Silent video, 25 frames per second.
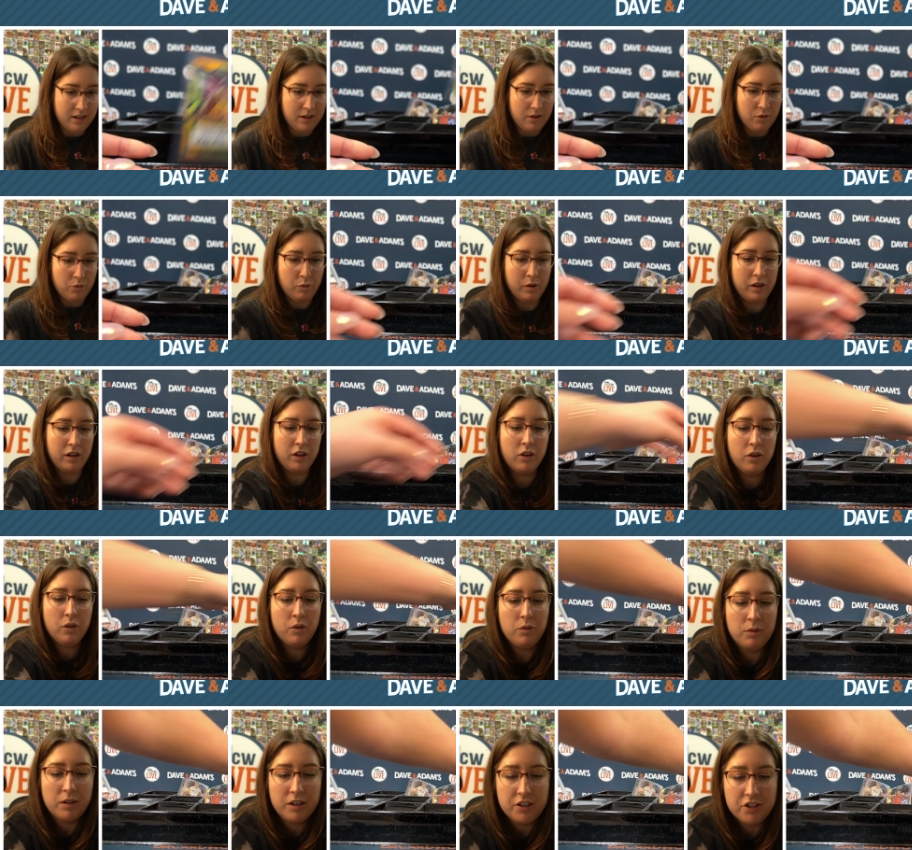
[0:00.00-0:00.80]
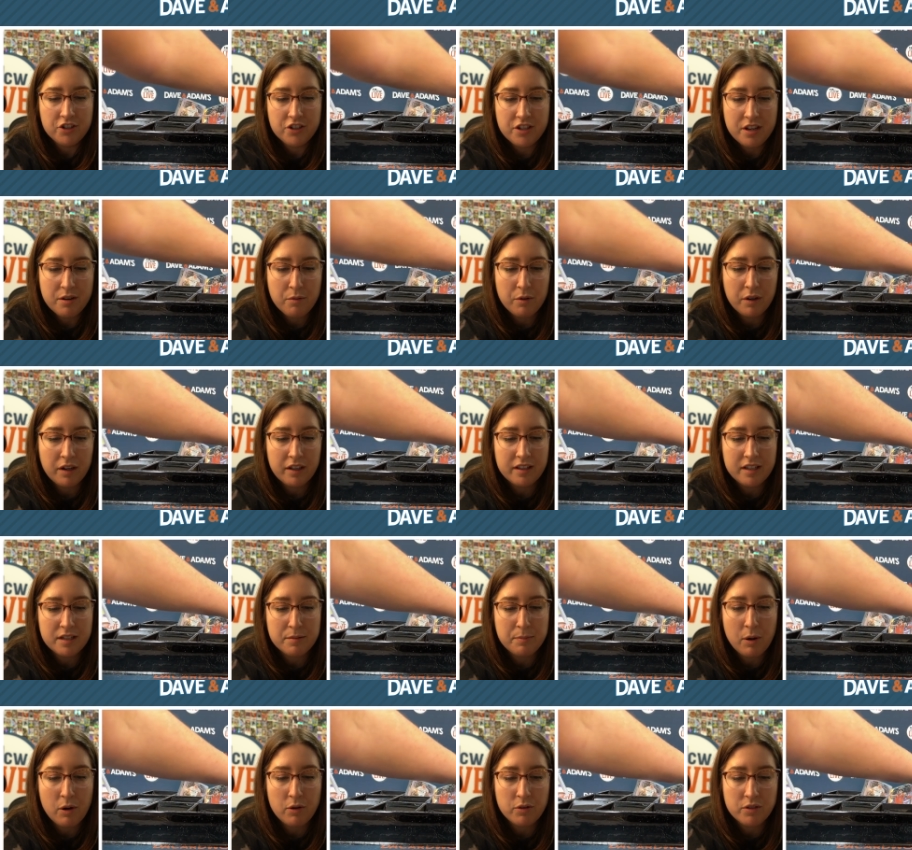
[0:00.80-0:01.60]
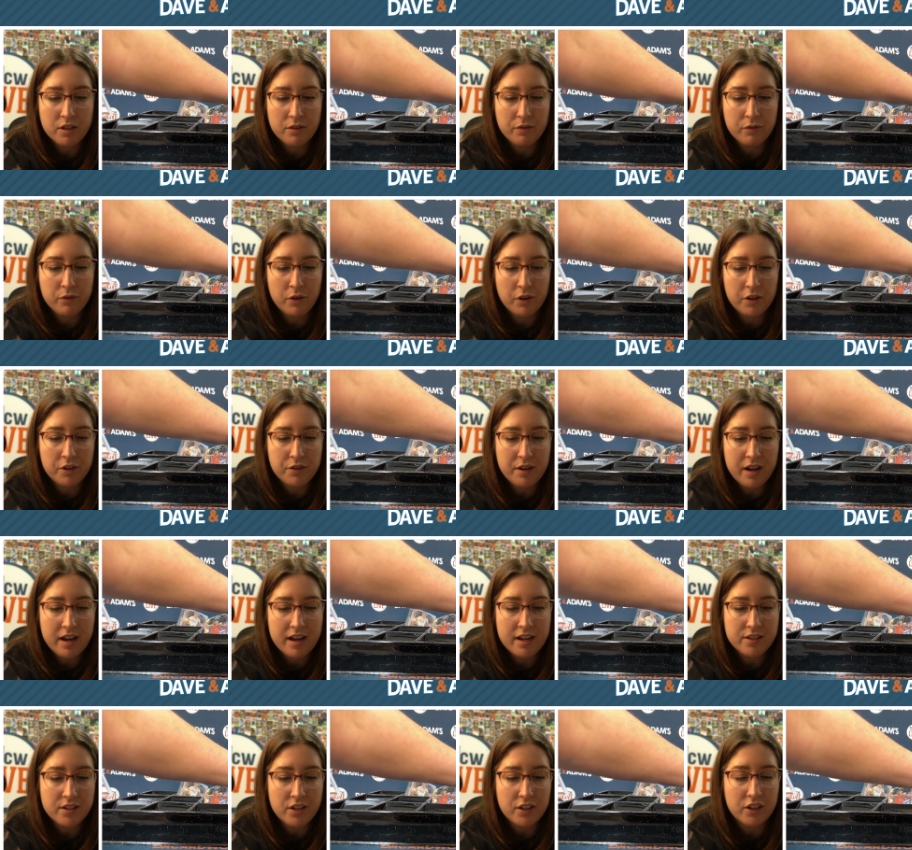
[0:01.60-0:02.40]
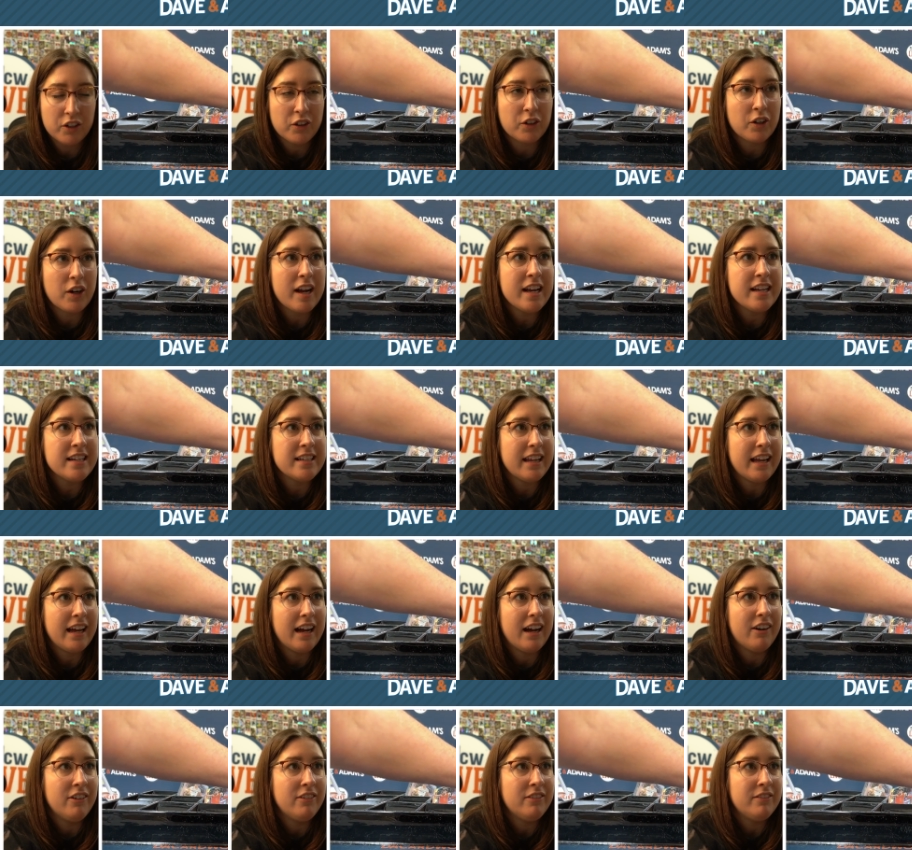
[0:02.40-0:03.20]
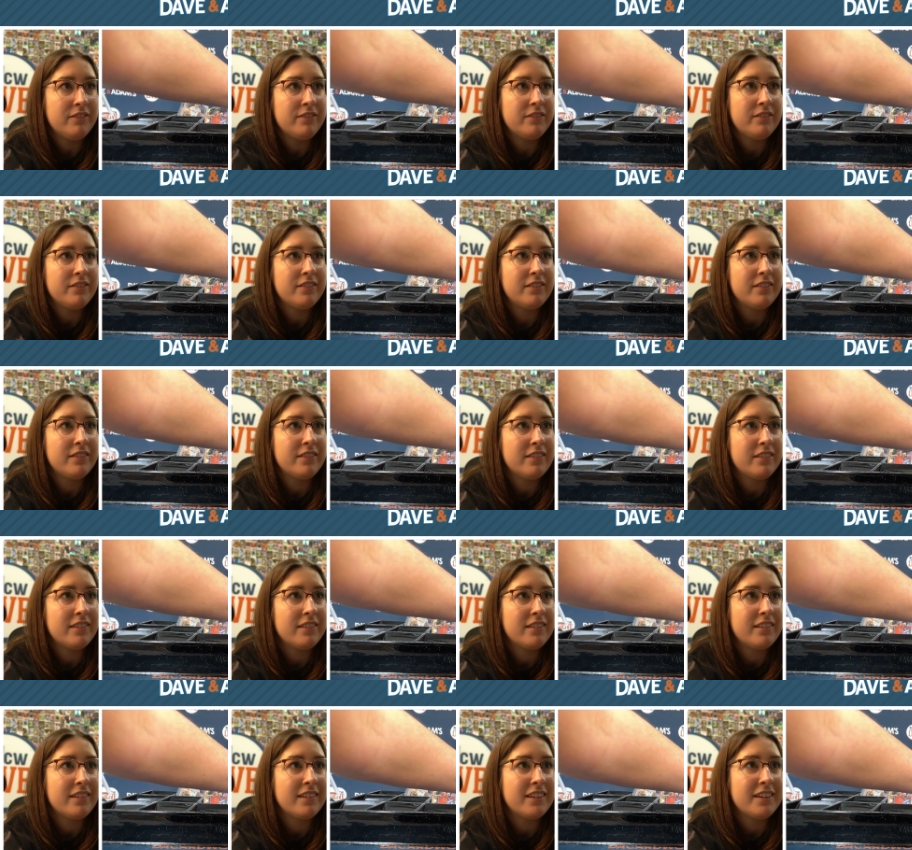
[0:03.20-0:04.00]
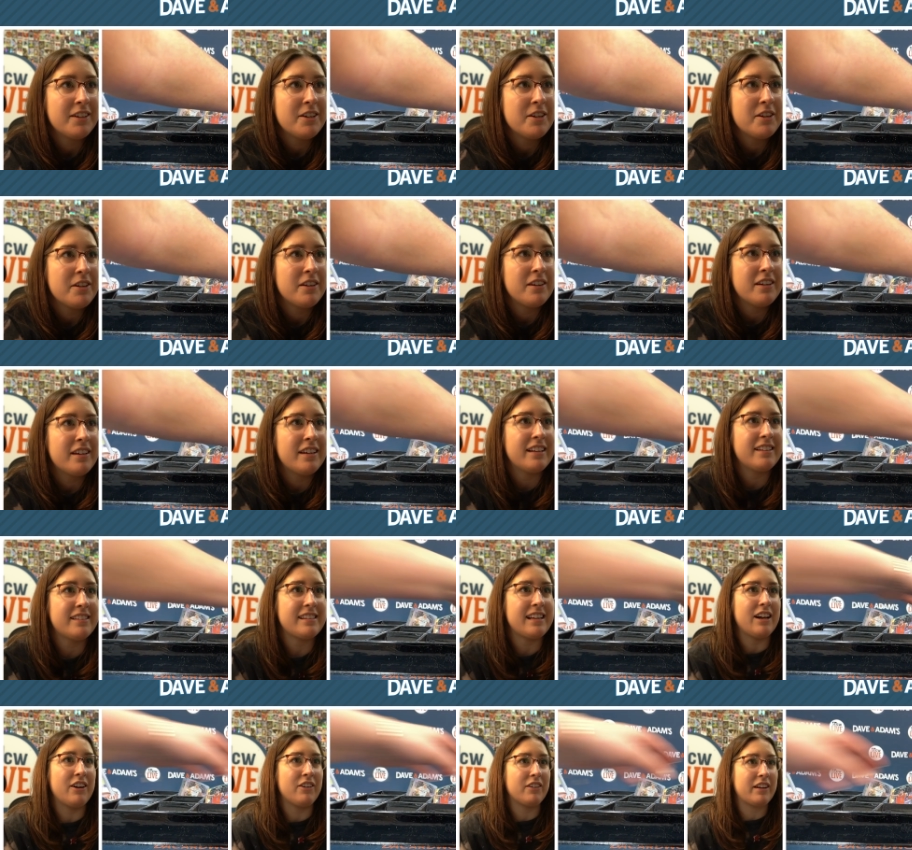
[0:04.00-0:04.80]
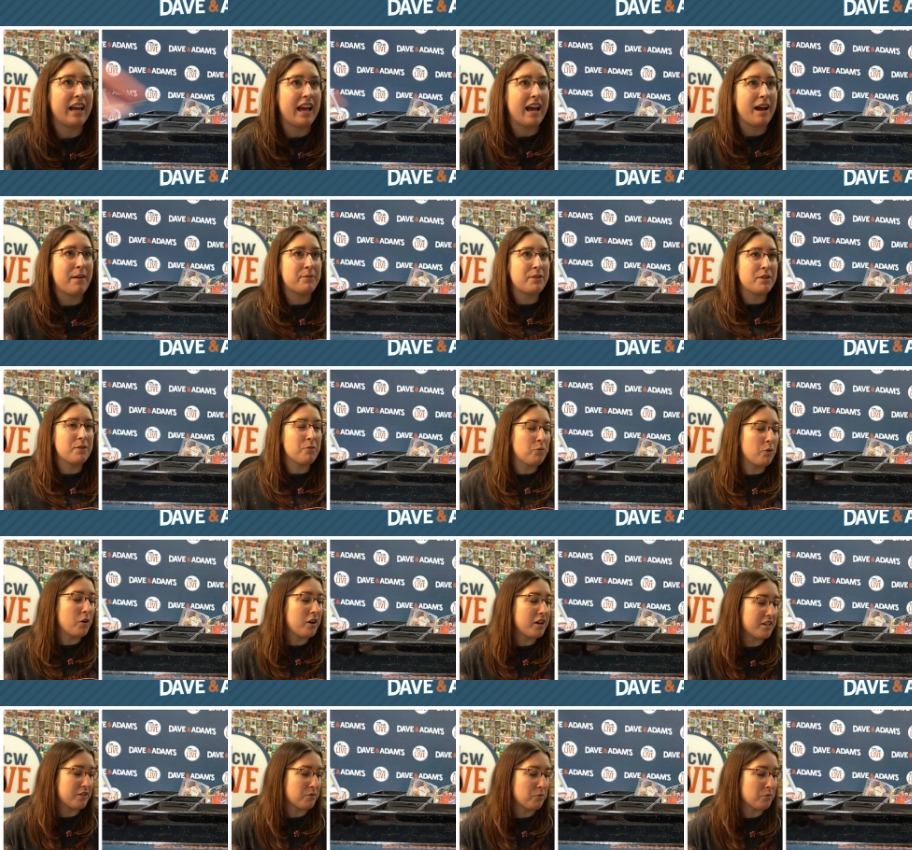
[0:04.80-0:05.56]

Will Richardson. We'll get this posted for you guys right now. El Captain Woods,